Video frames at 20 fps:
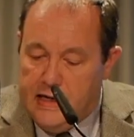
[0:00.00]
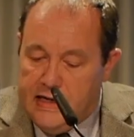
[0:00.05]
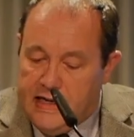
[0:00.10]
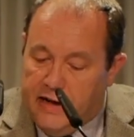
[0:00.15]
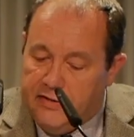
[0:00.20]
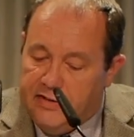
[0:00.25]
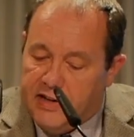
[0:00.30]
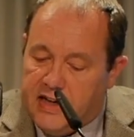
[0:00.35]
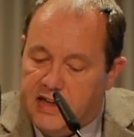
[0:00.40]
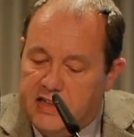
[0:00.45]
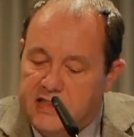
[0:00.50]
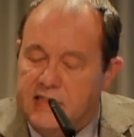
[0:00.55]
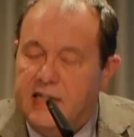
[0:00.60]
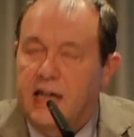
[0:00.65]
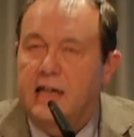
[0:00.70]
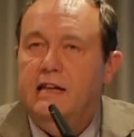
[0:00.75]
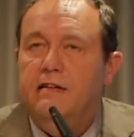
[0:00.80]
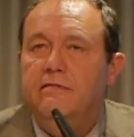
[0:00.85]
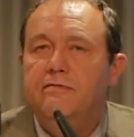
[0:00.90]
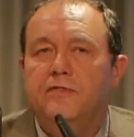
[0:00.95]
Now, the
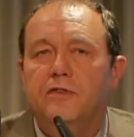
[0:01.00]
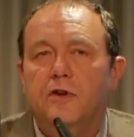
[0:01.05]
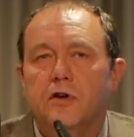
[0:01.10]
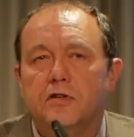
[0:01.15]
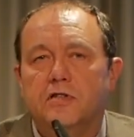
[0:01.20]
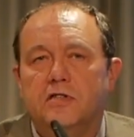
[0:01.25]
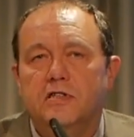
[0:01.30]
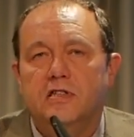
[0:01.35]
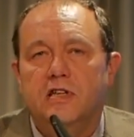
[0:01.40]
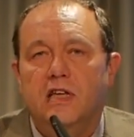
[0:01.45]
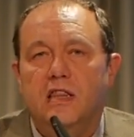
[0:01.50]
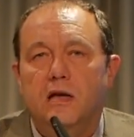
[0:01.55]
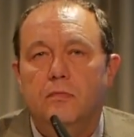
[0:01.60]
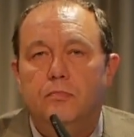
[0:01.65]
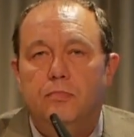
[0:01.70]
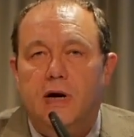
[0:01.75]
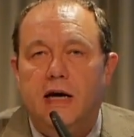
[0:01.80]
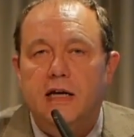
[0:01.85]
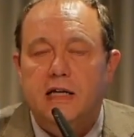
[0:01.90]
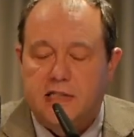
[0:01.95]
contending forces in the
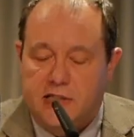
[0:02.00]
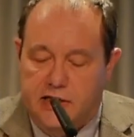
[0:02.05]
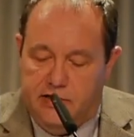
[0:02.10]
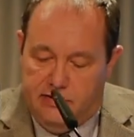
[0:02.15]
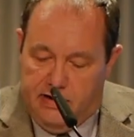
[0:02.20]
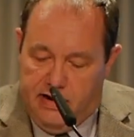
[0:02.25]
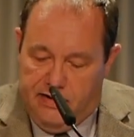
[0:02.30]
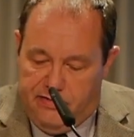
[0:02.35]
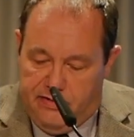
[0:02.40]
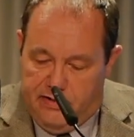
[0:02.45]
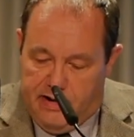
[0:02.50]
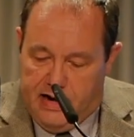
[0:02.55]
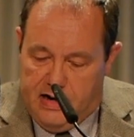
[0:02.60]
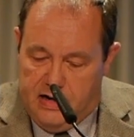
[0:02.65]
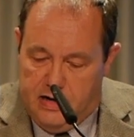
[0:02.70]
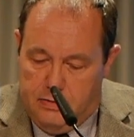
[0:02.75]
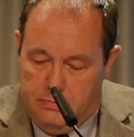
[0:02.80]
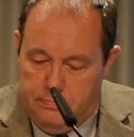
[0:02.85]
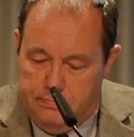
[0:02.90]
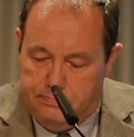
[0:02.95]
Brexit
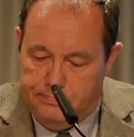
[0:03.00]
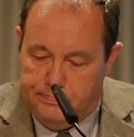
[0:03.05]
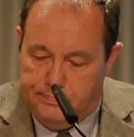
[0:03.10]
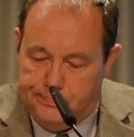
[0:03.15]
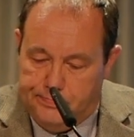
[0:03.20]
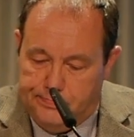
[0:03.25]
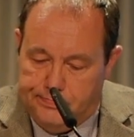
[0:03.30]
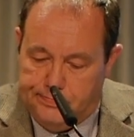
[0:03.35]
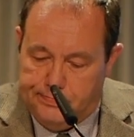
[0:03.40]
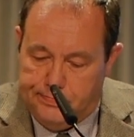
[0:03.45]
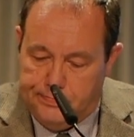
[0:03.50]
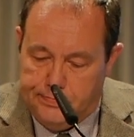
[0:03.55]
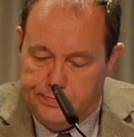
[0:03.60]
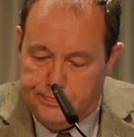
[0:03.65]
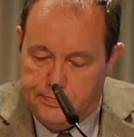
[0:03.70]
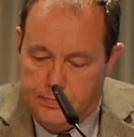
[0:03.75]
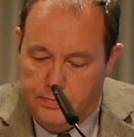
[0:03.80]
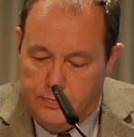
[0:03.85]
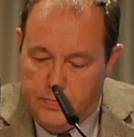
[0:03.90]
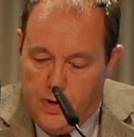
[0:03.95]
referendum
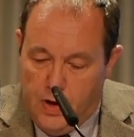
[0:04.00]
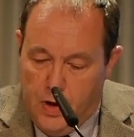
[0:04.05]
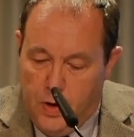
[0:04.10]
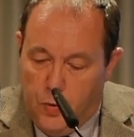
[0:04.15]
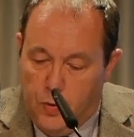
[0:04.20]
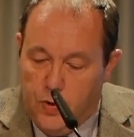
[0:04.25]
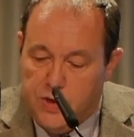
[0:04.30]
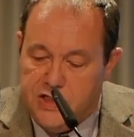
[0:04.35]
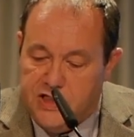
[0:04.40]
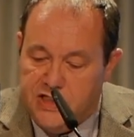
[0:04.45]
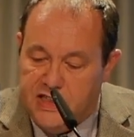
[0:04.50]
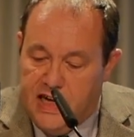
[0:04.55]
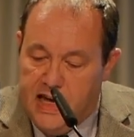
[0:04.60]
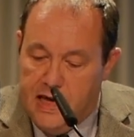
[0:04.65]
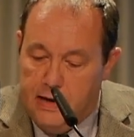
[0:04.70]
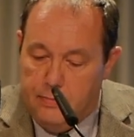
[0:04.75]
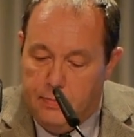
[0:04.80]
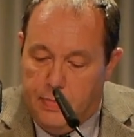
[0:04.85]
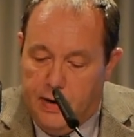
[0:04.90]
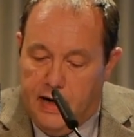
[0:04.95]
were
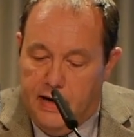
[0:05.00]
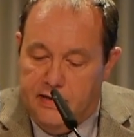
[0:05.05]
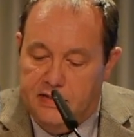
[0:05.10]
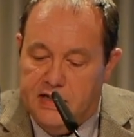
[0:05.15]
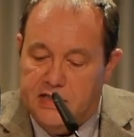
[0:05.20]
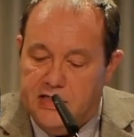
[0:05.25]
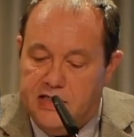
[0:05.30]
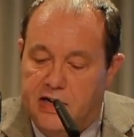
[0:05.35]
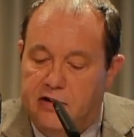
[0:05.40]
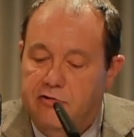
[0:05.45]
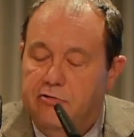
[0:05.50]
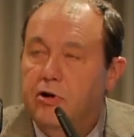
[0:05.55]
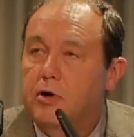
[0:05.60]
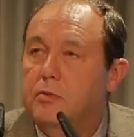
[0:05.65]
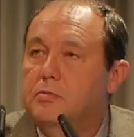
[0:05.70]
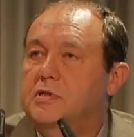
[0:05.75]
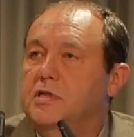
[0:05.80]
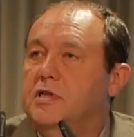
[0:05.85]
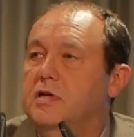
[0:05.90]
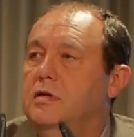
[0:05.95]
shaped by this
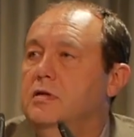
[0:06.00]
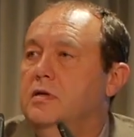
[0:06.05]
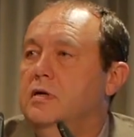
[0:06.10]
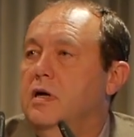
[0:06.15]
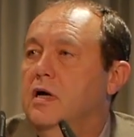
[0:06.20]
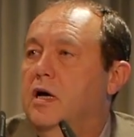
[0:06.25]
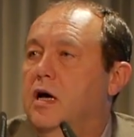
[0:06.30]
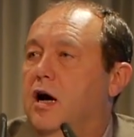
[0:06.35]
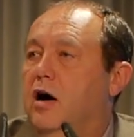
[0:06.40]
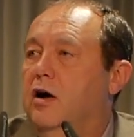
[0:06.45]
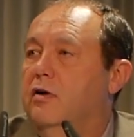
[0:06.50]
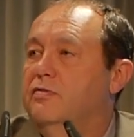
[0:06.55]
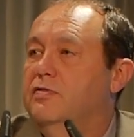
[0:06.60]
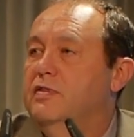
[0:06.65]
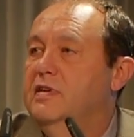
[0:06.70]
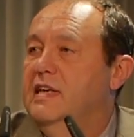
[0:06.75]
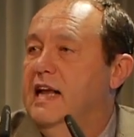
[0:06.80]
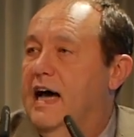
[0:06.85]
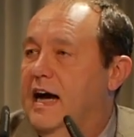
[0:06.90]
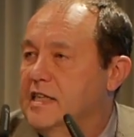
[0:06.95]
eruption
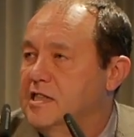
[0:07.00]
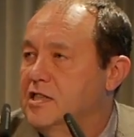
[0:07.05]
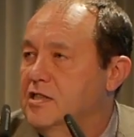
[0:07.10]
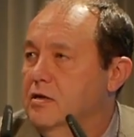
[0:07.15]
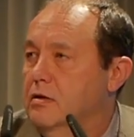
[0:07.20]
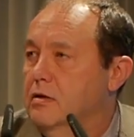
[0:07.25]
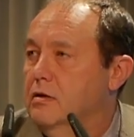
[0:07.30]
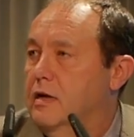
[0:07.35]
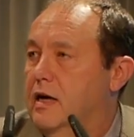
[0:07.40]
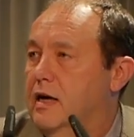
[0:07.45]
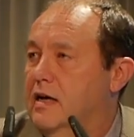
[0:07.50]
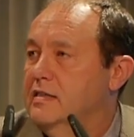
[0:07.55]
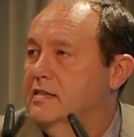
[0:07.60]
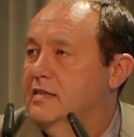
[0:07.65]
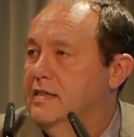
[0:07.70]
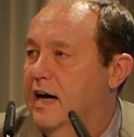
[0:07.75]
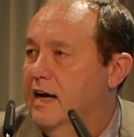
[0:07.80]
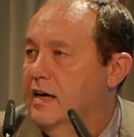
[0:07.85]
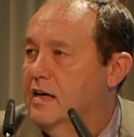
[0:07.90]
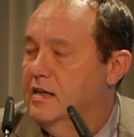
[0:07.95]
of national
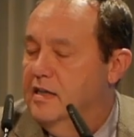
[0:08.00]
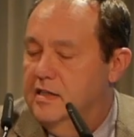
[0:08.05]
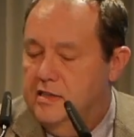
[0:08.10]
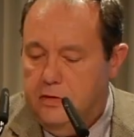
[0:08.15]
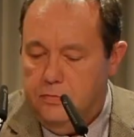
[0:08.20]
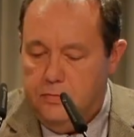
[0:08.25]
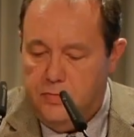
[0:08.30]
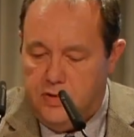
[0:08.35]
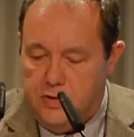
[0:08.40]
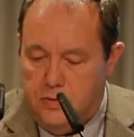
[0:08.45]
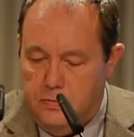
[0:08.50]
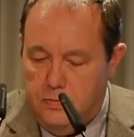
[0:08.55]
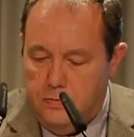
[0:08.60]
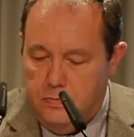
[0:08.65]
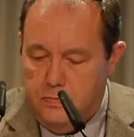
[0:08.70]
antagonisms.